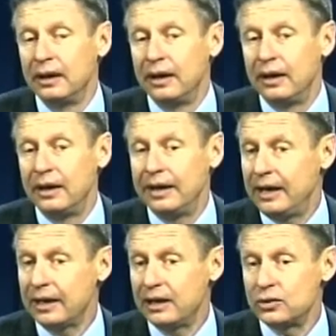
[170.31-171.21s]
And
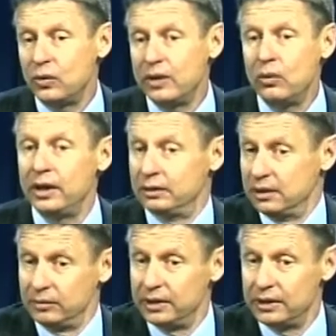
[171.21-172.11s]
I got 21
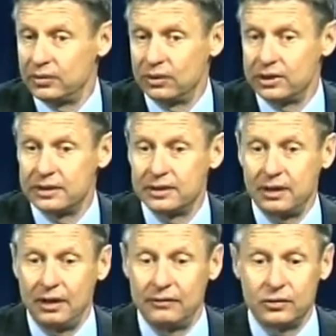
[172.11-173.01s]
liberty torches
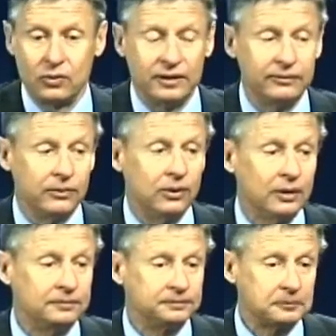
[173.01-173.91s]
out of
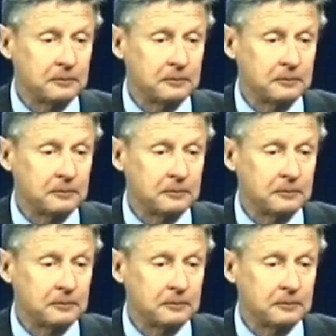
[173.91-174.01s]
24.